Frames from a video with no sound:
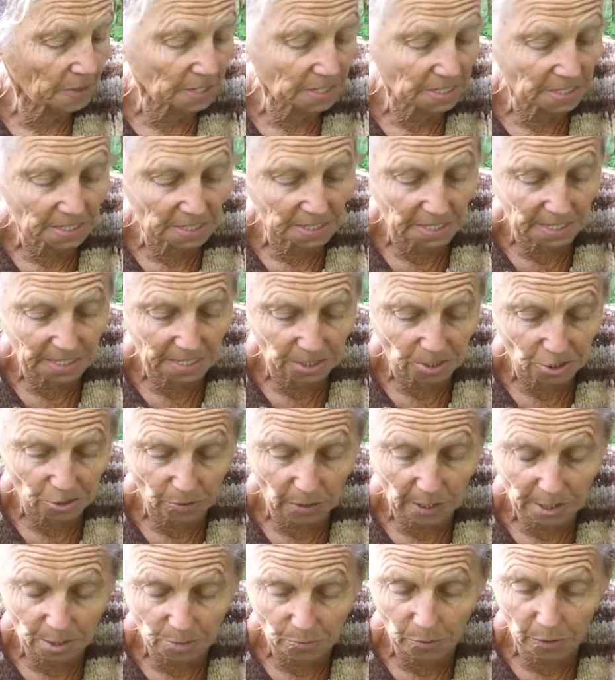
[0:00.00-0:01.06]
this is a
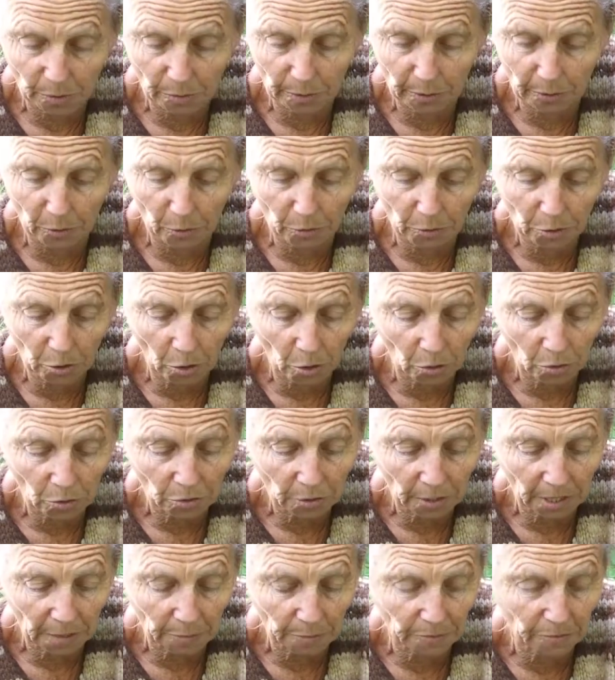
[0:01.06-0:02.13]
situation where we're on
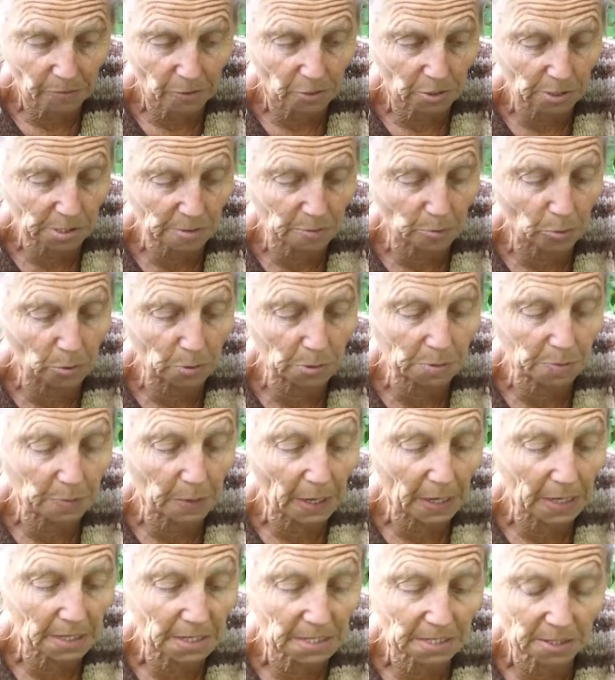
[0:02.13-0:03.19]
concrete, we've got a small
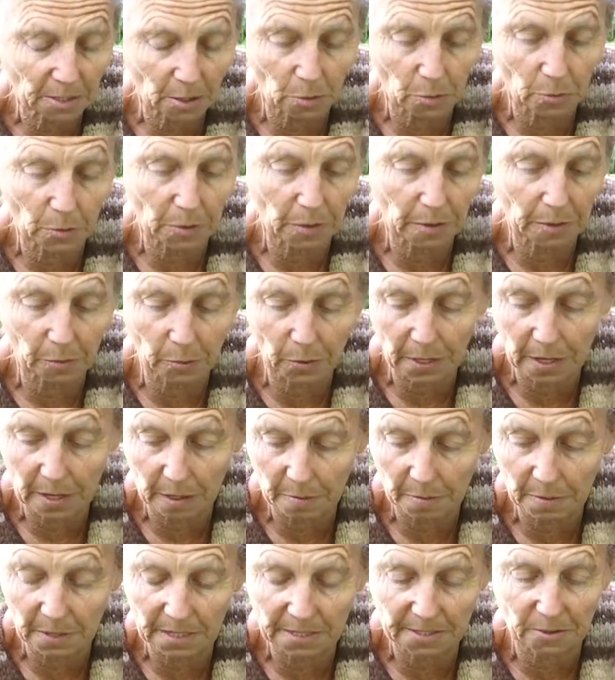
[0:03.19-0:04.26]
space, so the
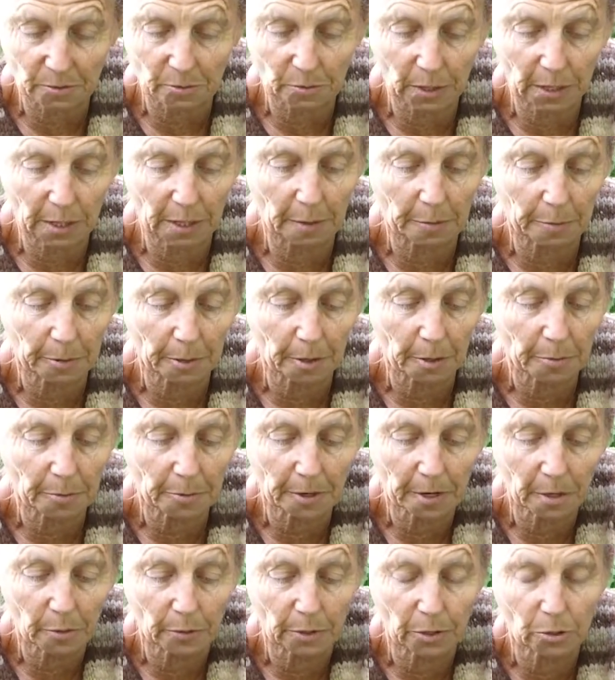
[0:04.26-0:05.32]
wicking beds are really
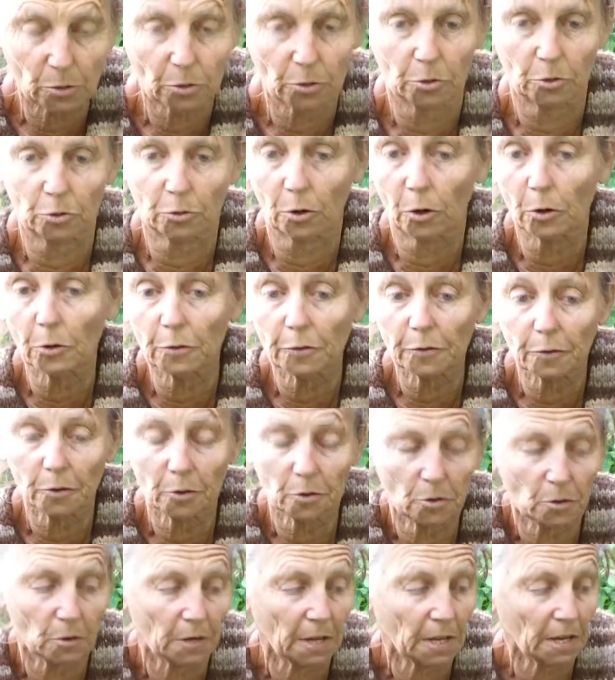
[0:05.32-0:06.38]
appropriate. We couldn't grow
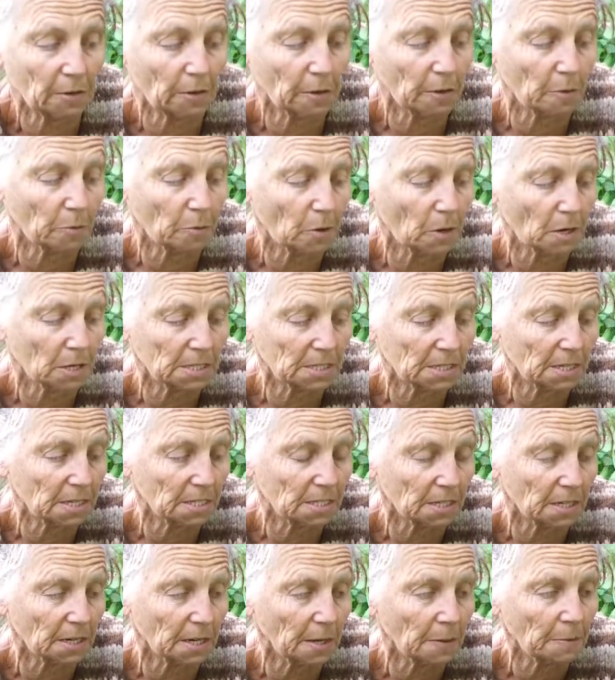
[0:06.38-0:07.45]
food on here otherwise
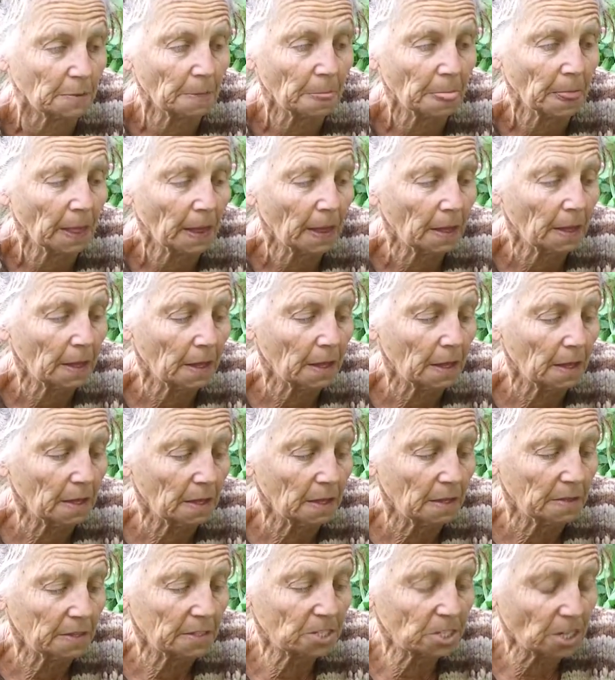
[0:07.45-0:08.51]
easily.
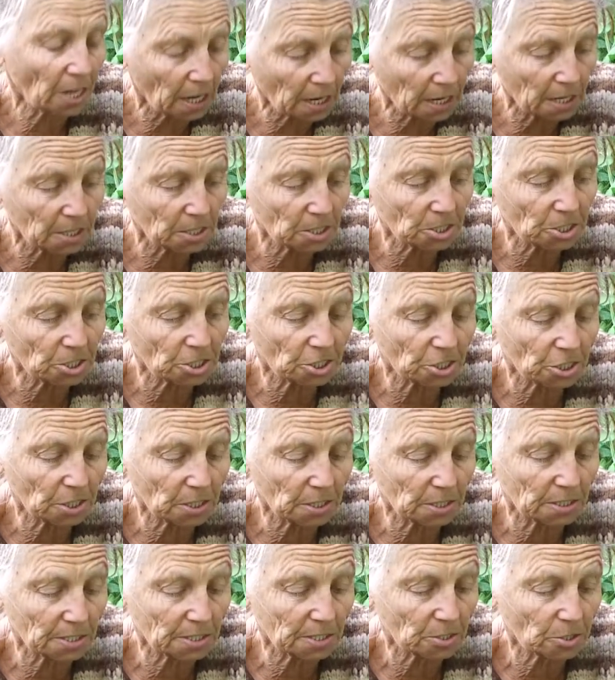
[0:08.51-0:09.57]
The challenge
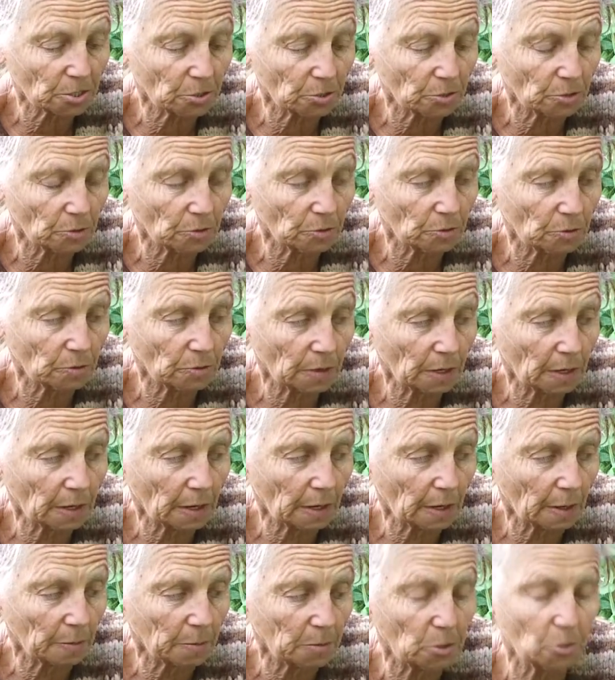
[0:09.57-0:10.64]
is to
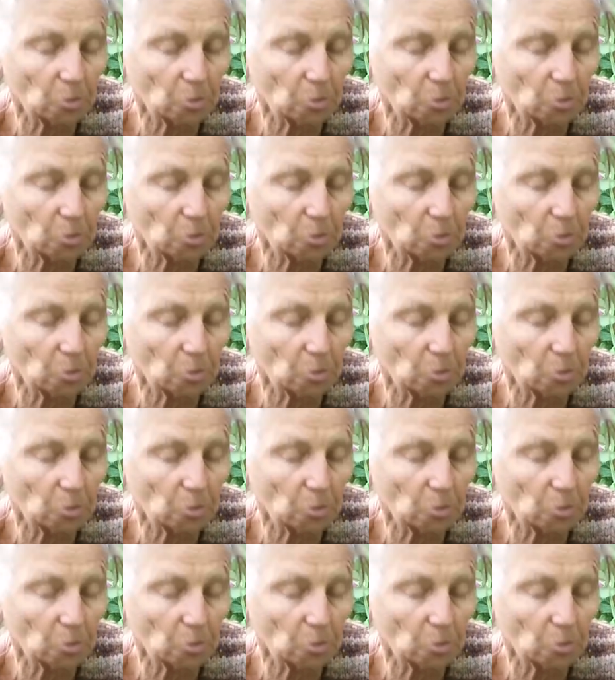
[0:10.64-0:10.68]
um,